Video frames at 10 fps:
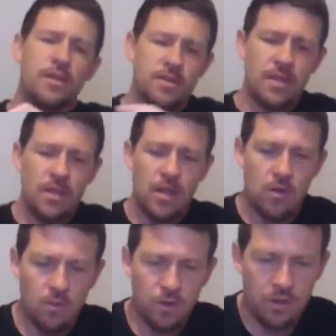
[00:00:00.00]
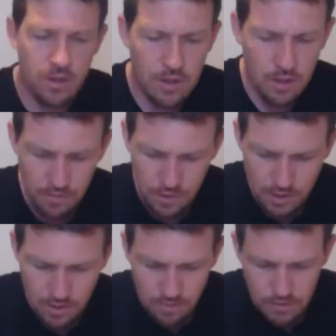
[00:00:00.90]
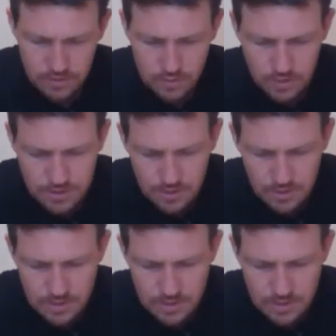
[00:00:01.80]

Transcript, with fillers: See, when you look over here in verse 22,